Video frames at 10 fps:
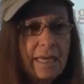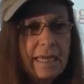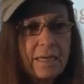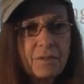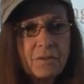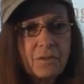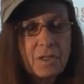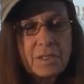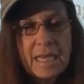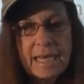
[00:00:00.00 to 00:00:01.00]
and
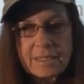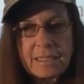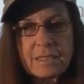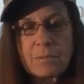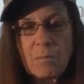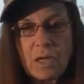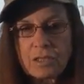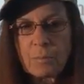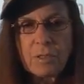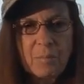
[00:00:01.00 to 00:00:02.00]
the test is
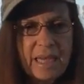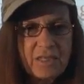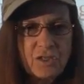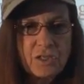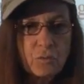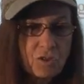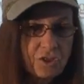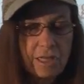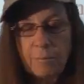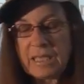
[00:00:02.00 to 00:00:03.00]
multiple pages,
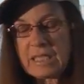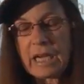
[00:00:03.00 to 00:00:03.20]
which they'll be